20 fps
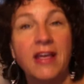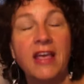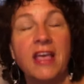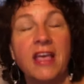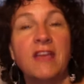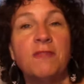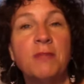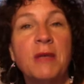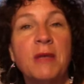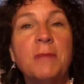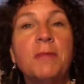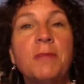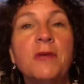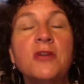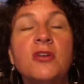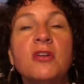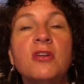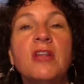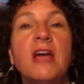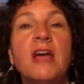If people in
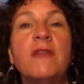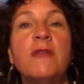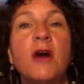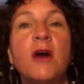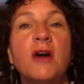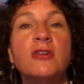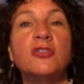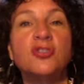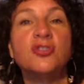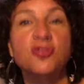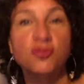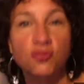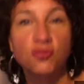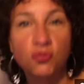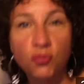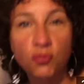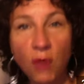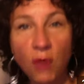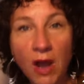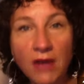your life are
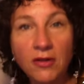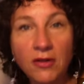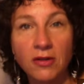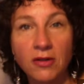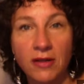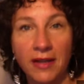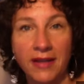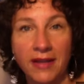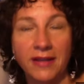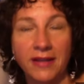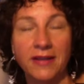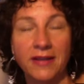struggling,